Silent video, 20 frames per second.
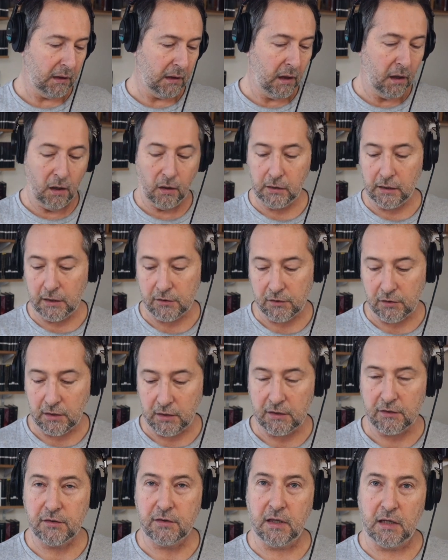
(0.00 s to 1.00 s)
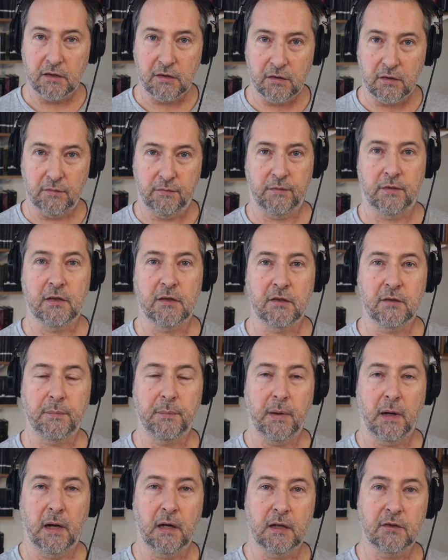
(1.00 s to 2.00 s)
Okay, so that's that's the first
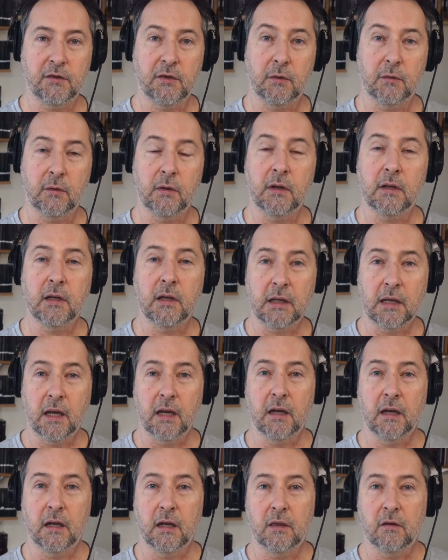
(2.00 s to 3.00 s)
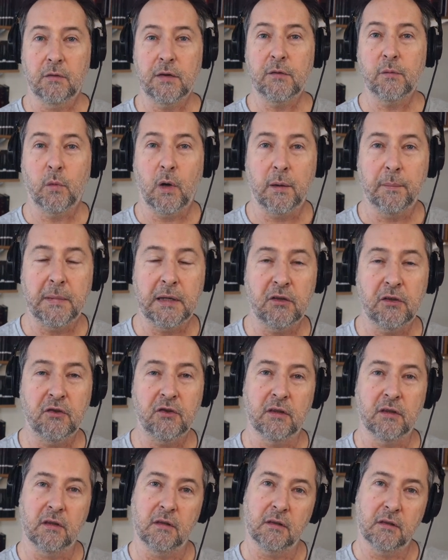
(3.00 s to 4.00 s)
part. So the reason why I
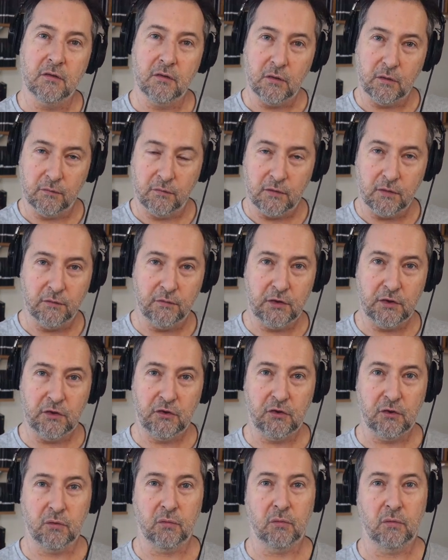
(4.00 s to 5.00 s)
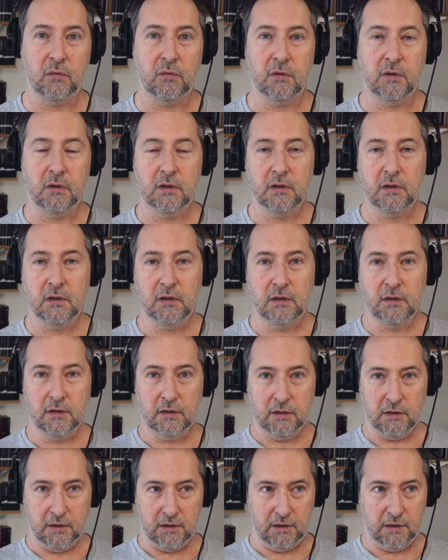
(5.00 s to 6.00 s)
mentioned sort of division or
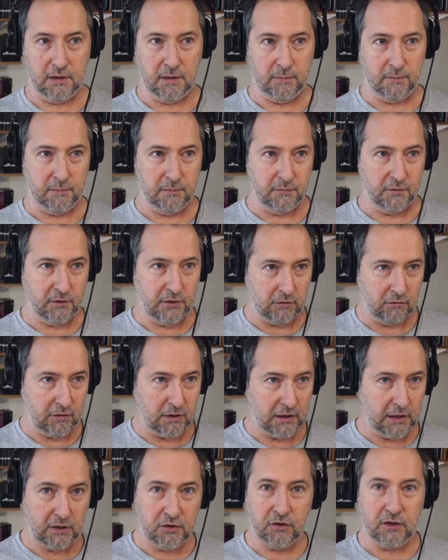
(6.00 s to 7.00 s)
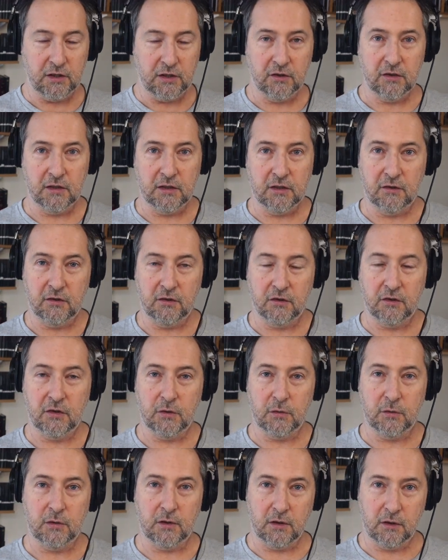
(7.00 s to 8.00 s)
um, segregation into into
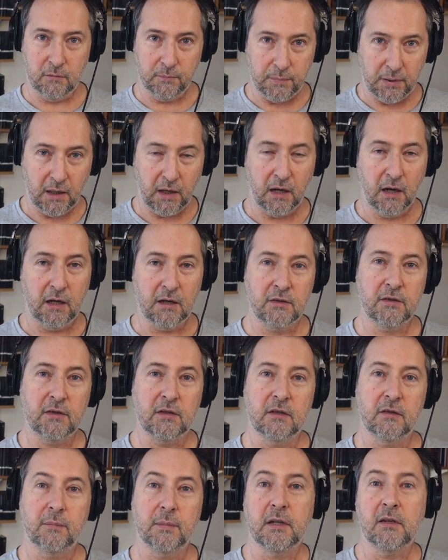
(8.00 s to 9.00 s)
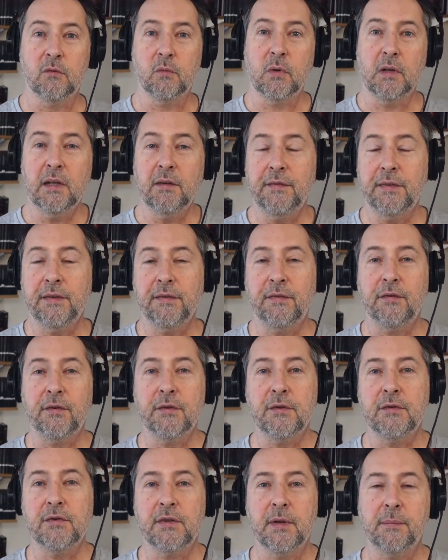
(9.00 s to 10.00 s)
two parts is because we're living
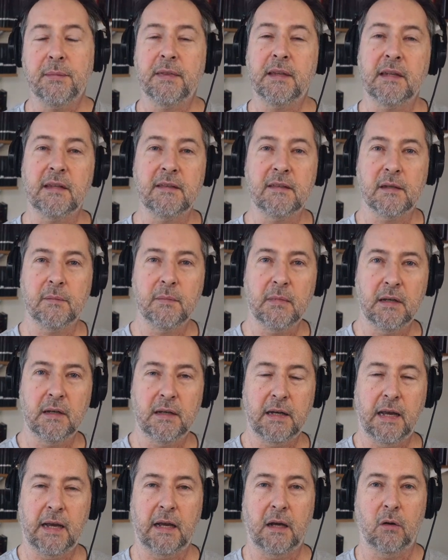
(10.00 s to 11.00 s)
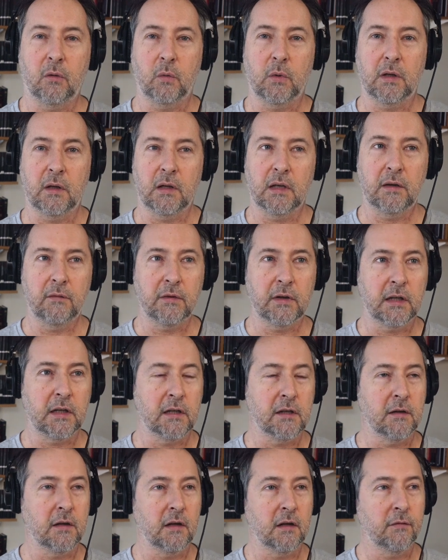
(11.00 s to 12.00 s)
through something similar now. We're living in
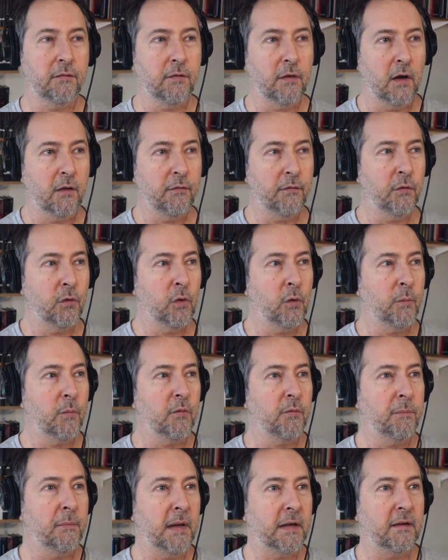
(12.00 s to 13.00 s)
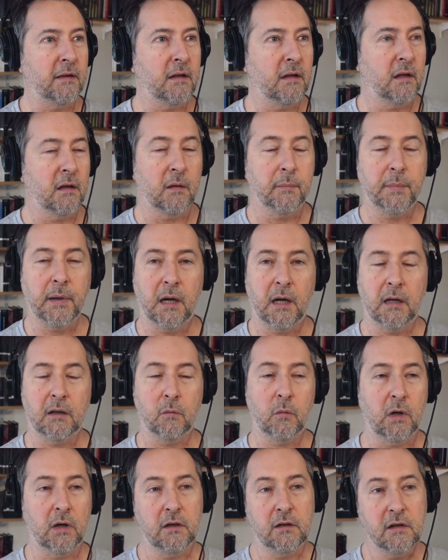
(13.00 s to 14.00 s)
a, a, a form of medical apart.
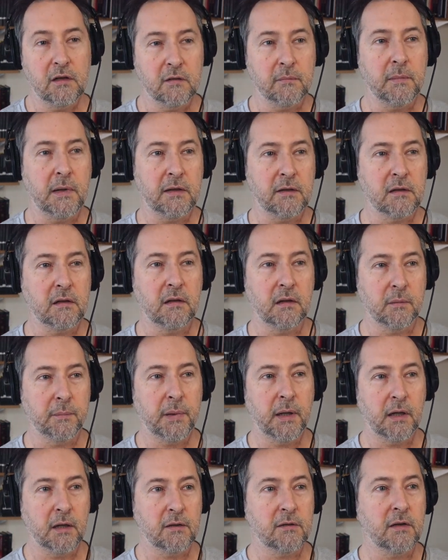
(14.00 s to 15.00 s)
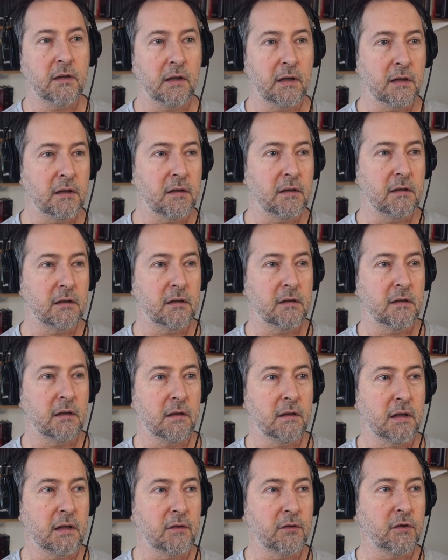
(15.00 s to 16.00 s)
Well, it is medical apartheid. There's
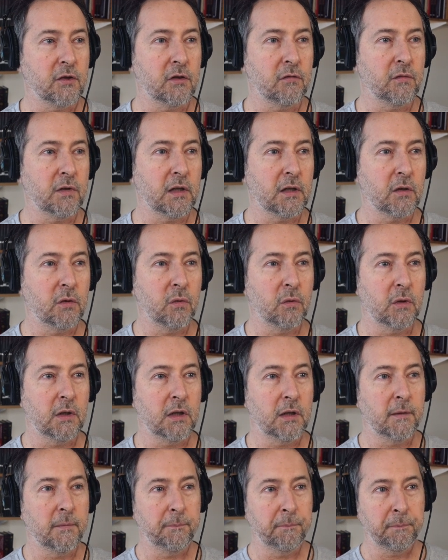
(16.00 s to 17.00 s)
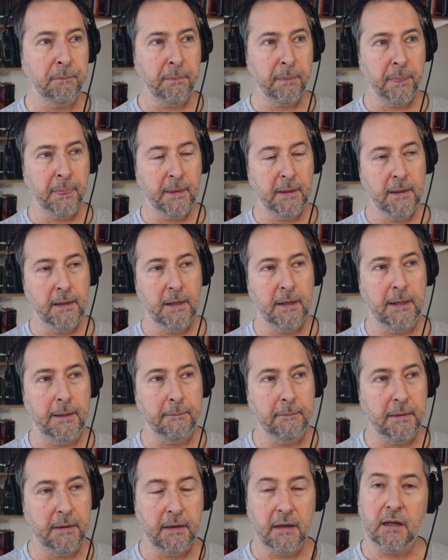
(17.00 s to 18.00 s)
nothing else you could really call it.
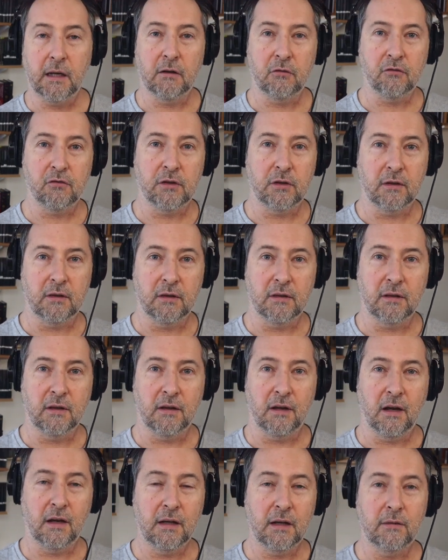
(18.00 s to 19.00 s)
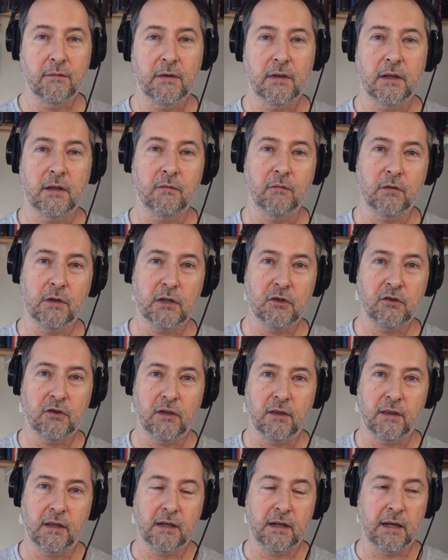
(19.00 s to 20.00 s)
Um, in the country that I live in, in
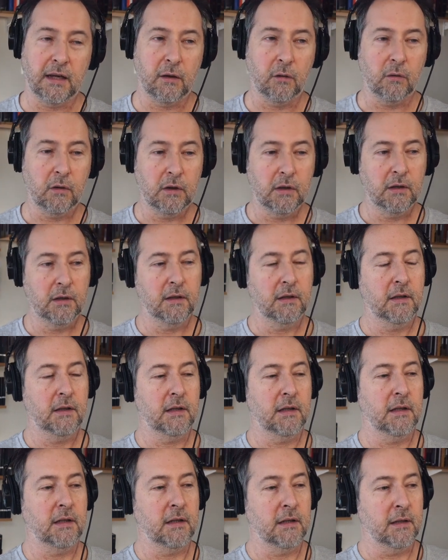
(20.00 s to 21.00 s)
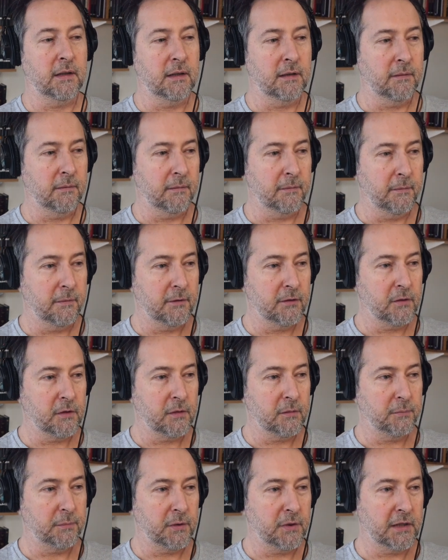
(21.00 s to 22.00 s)
Russia, they're now uh,
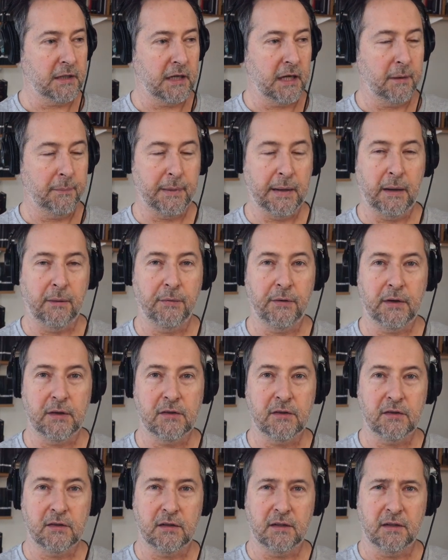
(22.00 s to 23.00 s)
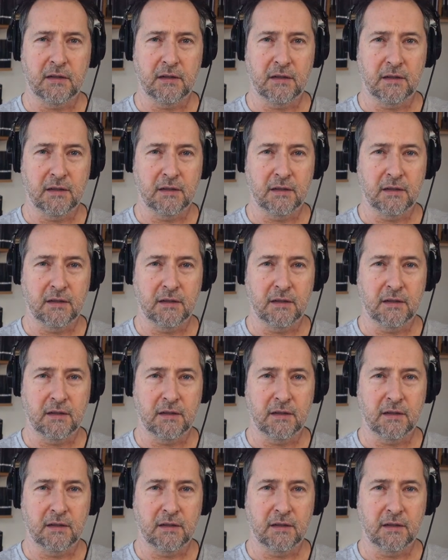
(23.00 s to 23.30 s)
putting it about that uh,